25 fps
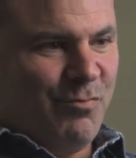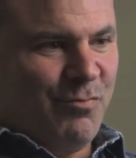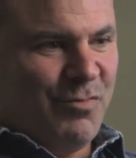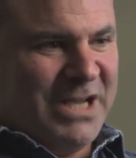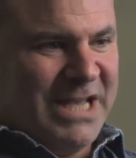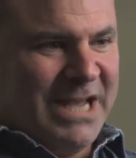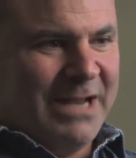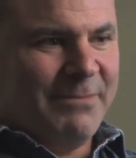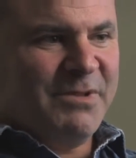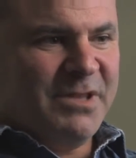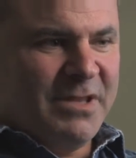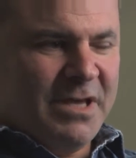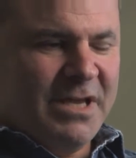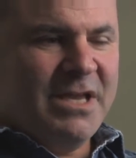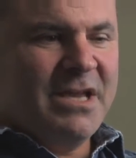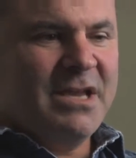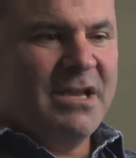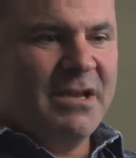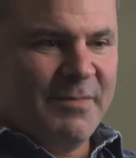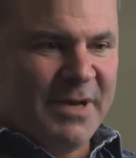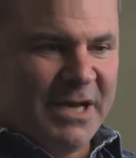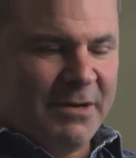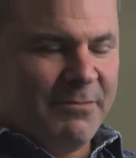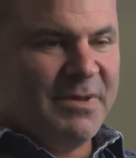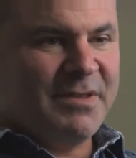kept thinking
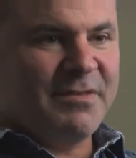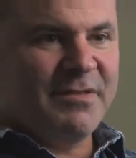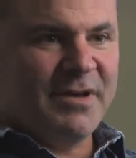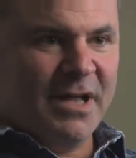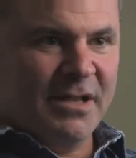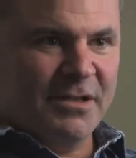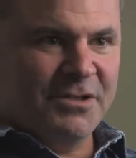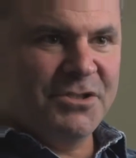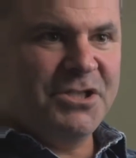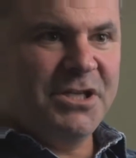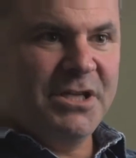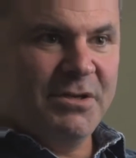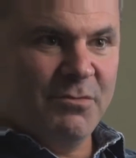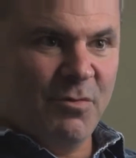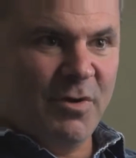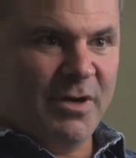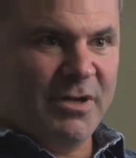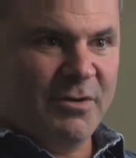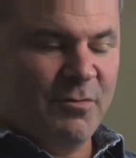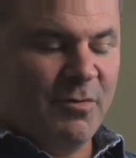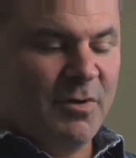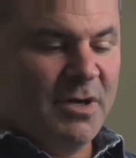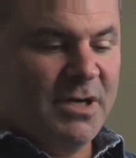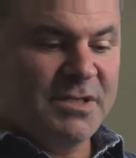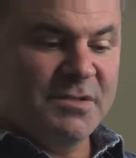about mythology and what
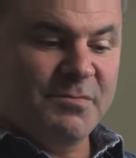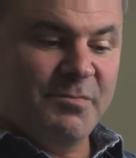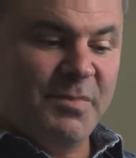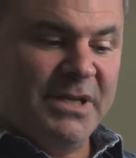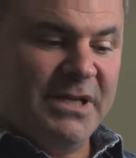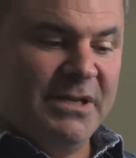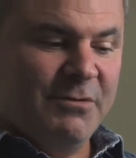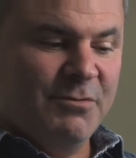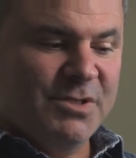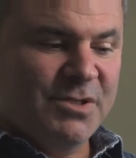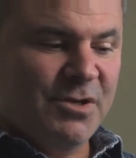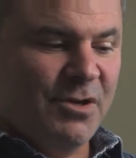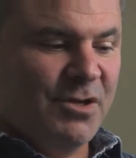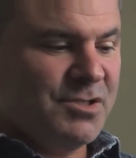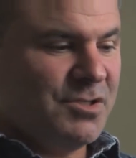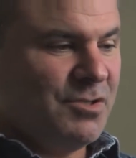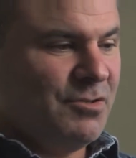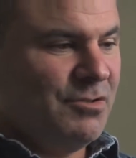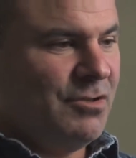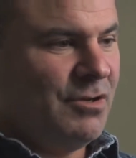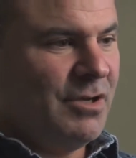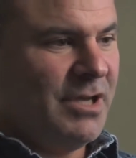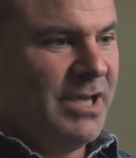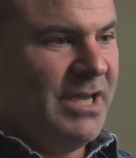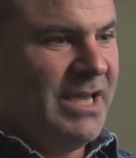it was, but he was also
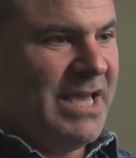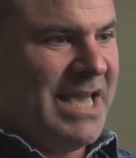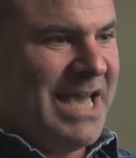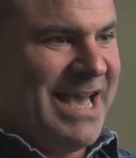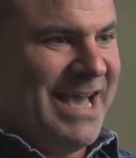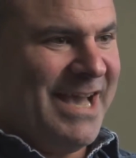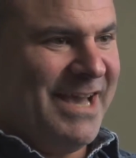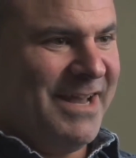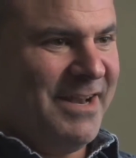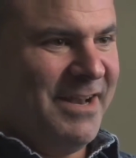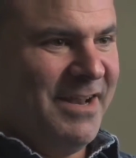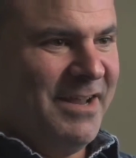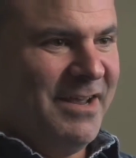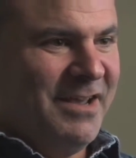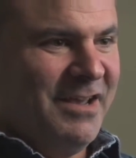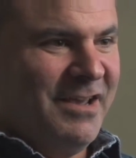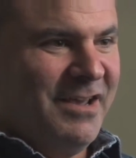looking at